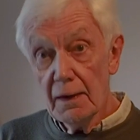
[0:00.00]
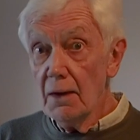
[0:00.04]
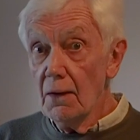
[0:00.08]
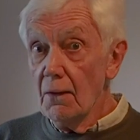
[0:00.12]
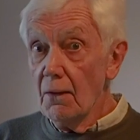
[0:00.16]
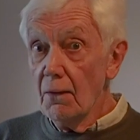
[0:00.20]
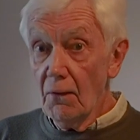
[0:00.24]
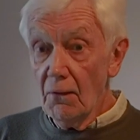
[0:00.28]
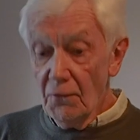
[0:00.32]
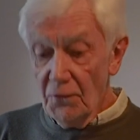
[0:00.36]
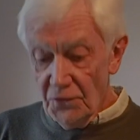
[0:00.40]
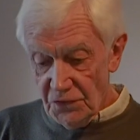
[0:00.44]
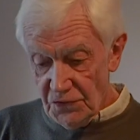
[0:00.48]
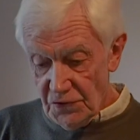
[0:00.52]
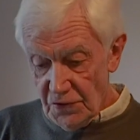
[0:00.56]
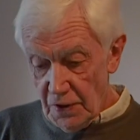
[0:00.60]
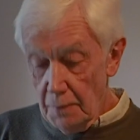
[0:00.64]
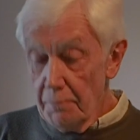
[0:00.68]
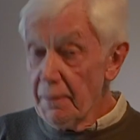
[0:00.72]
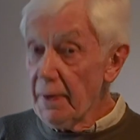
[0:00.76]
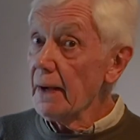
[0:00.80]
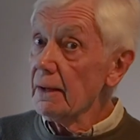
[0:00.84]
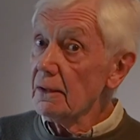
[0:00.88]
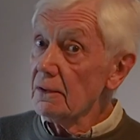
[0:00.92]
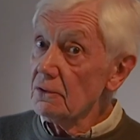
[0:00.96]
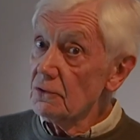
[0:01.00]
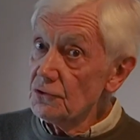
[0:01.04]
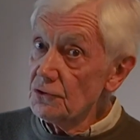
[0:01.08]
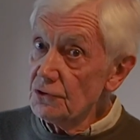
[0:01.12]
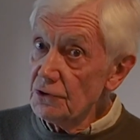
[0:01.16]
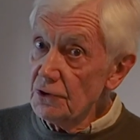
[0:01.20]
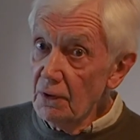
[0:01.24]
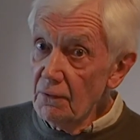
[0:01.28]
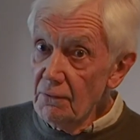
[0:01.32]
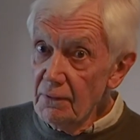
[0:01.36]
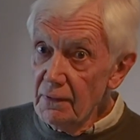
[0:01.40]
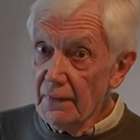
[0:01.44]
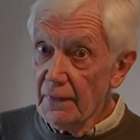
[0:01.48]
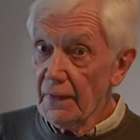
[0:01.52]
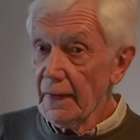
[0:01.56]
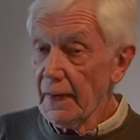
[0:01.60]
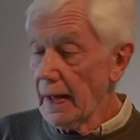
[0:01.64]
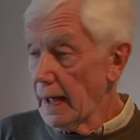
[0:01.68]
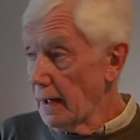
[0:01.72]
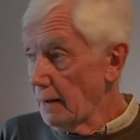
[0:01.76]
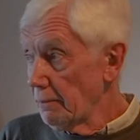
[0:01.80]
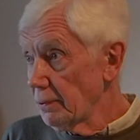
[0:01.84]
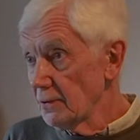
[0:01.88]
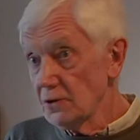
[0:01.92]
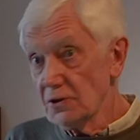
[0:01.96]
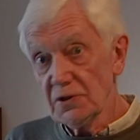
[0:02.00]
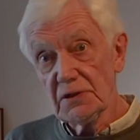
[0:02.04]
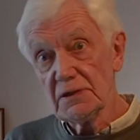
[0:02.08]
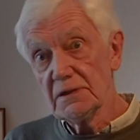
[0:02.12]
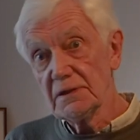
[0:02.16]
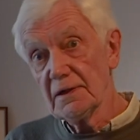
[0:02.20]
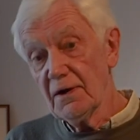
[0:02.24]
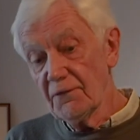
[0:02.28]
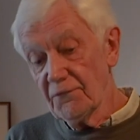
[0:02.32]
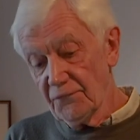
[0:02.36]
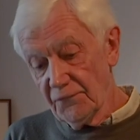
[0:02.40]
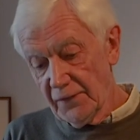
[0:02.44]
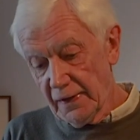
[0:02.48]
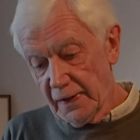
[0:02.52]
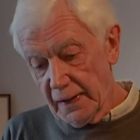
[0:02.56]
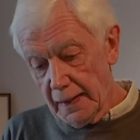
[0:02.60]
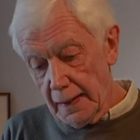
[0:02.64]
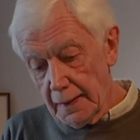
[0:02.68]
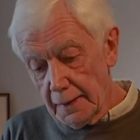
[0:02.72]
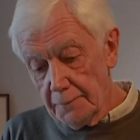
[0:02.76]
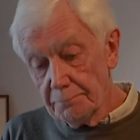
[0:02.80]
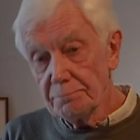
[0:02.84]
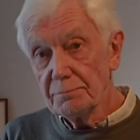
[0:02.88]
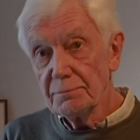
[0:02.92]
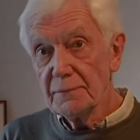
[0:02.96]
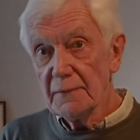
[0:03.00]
Also, by controlling the apertures, don't forget,